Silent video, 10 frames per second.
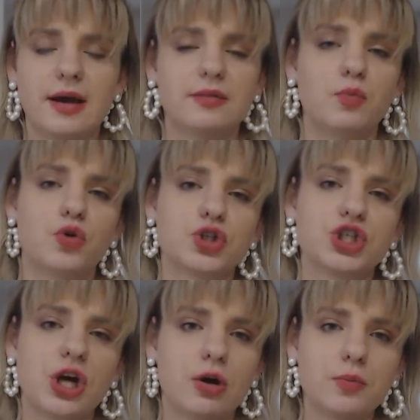and more
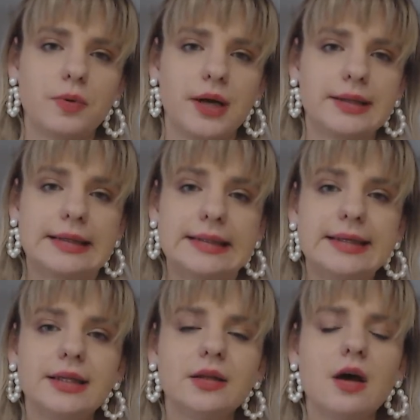sharp and
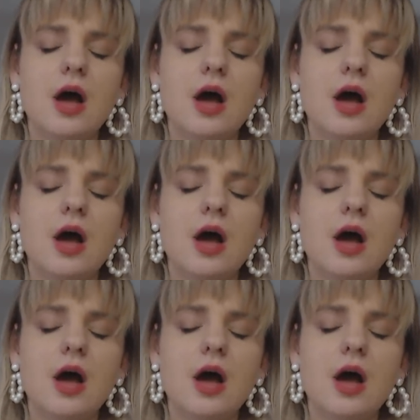clean.